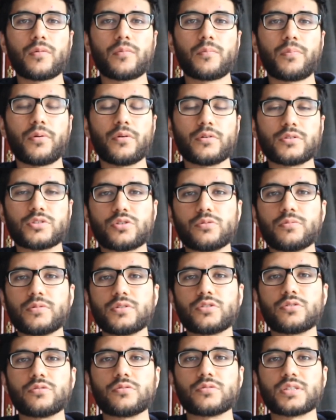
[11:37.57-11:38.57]
put two and
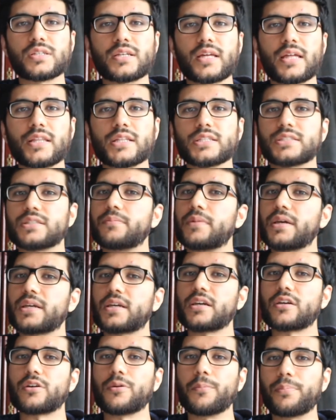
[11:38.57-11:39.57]
two together to make
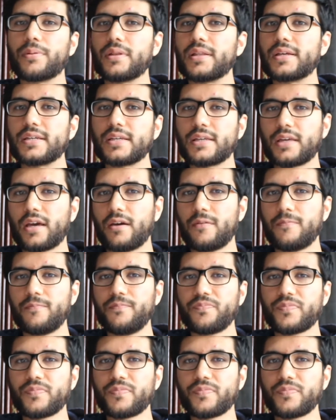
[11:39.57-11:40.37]
it complete yet.